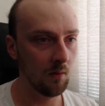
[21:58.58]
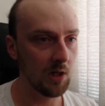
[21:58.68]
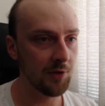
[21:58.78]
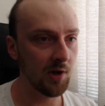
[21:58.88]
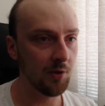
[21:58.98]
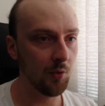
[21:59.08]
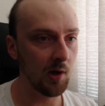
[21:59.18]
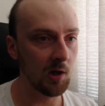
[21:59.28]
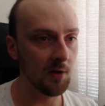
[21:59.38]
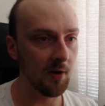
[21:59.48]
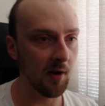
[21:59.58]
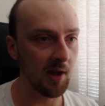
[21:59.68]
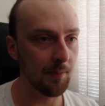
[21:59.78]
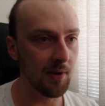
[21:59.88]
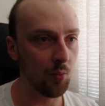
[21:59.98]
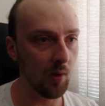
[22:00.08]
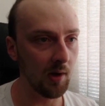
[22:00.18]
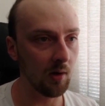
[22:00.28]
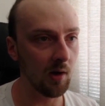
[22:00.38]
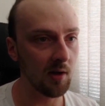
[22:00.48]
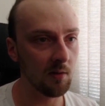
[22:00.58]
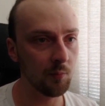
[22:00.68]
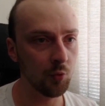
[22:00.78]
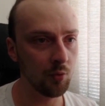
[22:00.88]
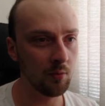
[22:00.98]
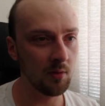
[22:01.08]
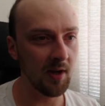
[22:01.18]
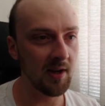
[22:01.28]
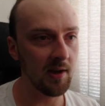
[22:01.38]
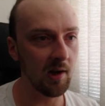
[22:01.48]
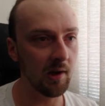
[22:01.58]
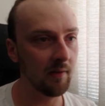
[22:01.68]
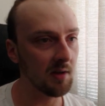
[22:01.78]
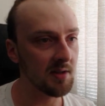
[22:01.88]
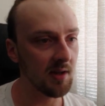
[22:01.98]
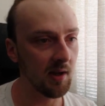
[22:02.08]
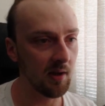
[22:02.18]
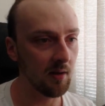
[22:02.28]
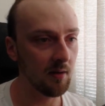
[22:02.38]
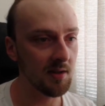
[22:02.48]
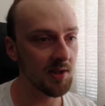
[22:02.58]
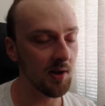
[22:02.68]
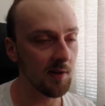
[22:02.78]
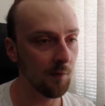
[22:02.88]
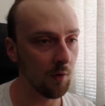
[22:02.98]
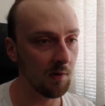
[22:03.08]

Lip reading: I tried to alternate between like tricky levels and straightforward